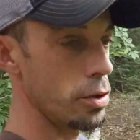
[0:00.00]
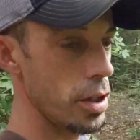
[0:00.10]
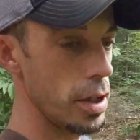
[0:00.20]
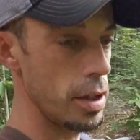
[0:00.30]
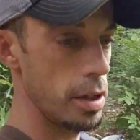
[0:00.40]
that
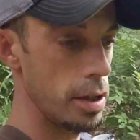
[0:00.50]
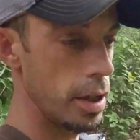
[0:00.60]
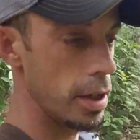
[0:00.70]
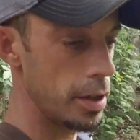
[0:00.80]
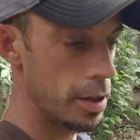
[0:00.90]
it
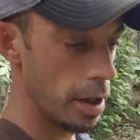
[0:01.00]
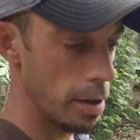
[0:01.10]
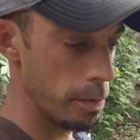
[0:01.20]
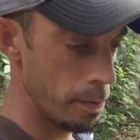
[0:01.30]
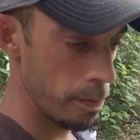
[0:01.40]

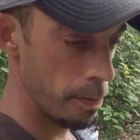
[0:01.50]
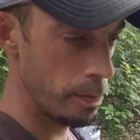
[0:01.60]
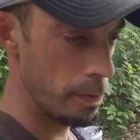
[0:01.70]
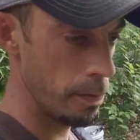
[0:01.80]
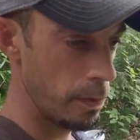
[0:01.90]

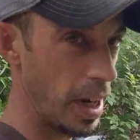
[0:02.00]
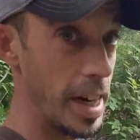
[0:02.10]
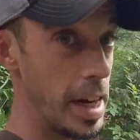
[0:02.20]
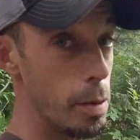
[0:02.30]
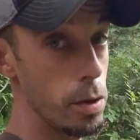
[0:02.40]
kind of
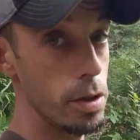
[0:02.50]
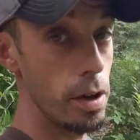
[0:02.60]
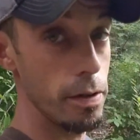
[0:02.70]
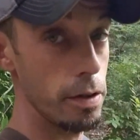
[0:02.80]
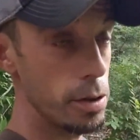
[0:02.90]
hampers your
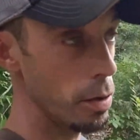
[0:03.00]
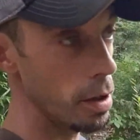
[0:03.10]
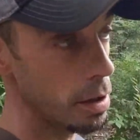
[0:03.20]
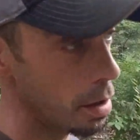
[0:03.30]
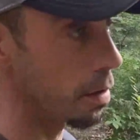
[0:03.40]
efforts, where
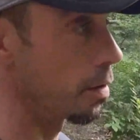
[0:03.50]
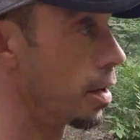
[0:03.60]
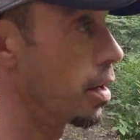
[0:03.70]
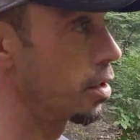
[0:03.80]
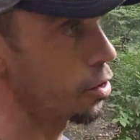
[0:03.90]

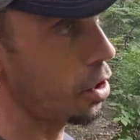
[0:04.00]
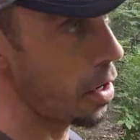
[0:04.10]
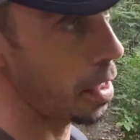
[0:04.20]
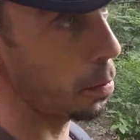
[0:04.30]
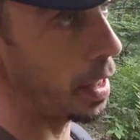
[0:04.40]
your shot
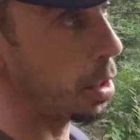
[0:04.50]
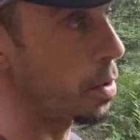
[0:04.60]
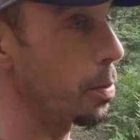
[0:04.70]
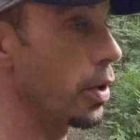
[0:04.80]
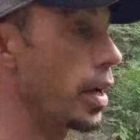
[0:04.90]
angle may come into
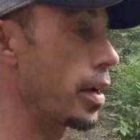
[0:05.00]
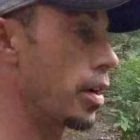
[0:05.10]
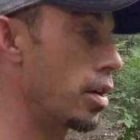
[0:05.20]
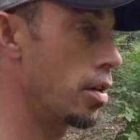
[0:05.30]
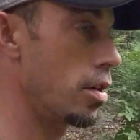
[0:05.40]
play,
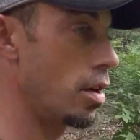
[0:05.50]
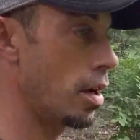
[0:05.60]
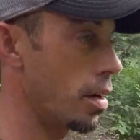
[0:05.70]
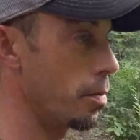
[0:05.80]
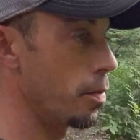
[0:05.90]

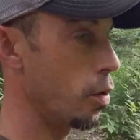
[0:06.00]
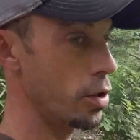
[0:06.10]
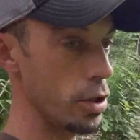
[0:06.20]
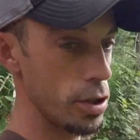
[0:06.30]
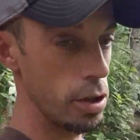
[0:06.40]
or
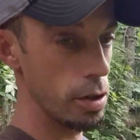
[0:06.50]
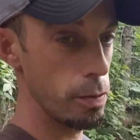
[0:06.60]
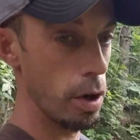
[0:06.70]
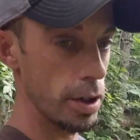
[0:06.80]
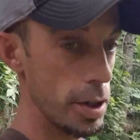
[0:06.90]
just your
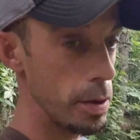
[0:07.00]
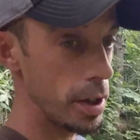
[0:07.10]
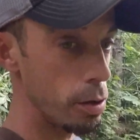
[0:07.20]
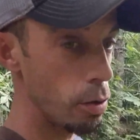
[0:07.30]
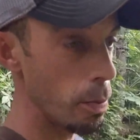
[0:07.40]
proximity
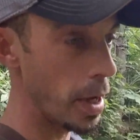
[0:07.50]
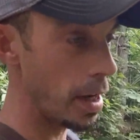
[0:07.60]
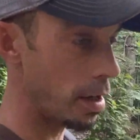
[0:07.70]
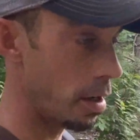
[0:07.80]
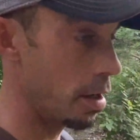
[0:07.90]
to the bait.
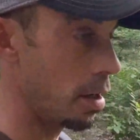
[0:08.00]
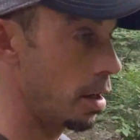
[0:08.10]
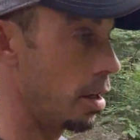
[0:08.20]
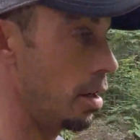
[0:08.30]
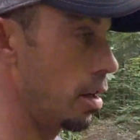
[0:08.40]

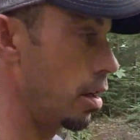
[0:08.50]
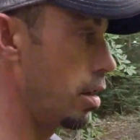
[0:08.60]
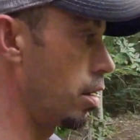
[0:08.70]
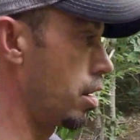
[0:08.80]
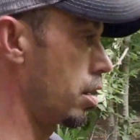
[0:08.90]

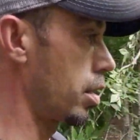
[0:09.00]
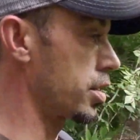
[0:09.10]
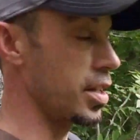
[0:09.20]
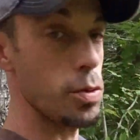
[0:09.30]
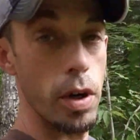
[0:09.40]
Because I
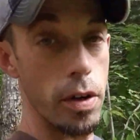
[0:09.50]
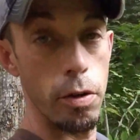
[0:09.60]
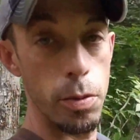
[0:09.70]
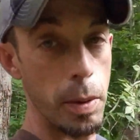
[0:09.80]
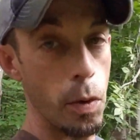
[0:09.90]
swear those
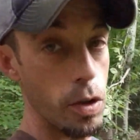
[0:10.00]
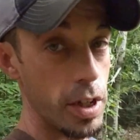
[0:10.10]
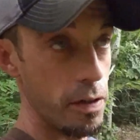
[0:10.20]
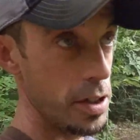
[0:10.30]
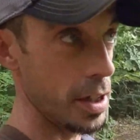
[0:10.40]
big boars have
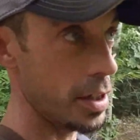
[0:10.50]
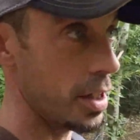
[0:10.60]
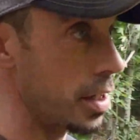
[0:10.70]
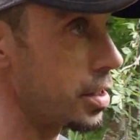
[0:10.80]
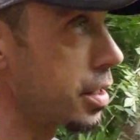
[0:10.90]
a sixth
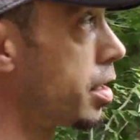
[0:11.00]
sense.